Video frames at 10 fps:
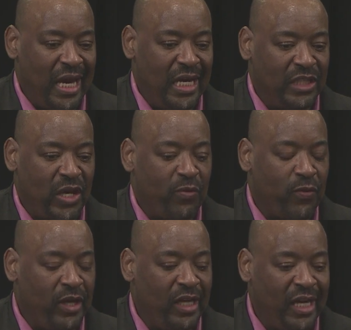it
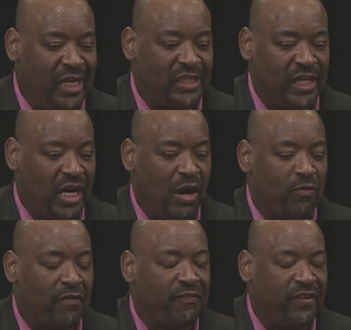really isn't a
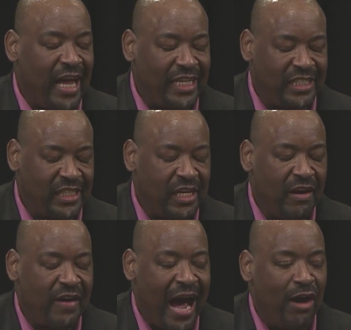reflection
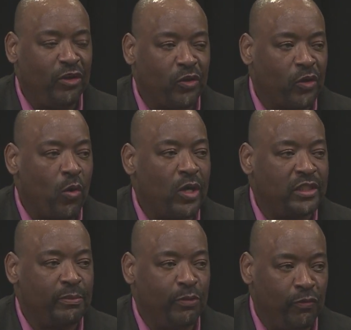of how you're going
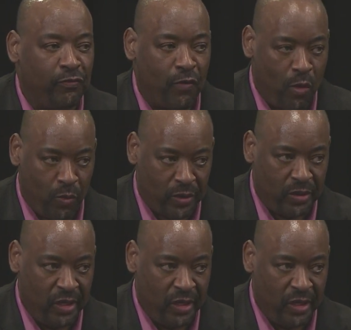to move forward.